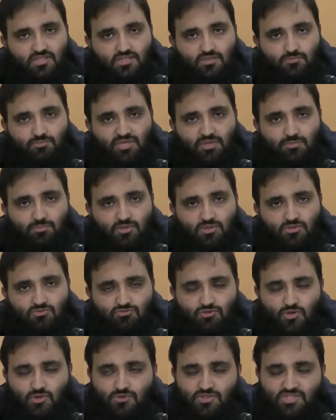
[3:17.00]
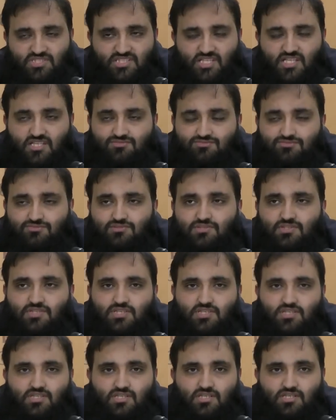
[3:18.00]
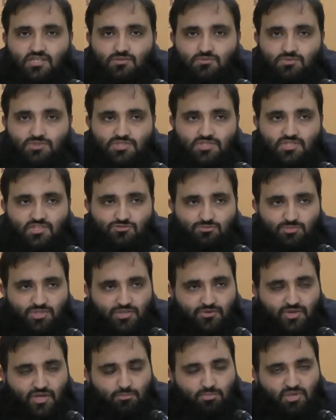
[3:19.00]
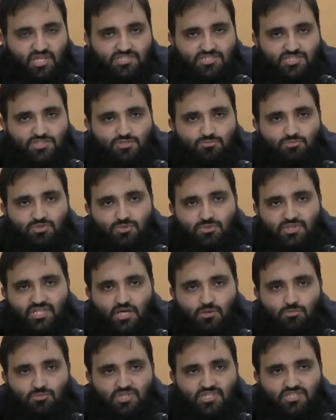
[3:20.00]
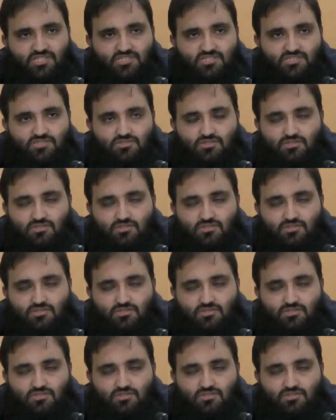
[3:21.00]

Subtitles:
the people who follow the Salaf. It gives me great pleasure to be with our brothers,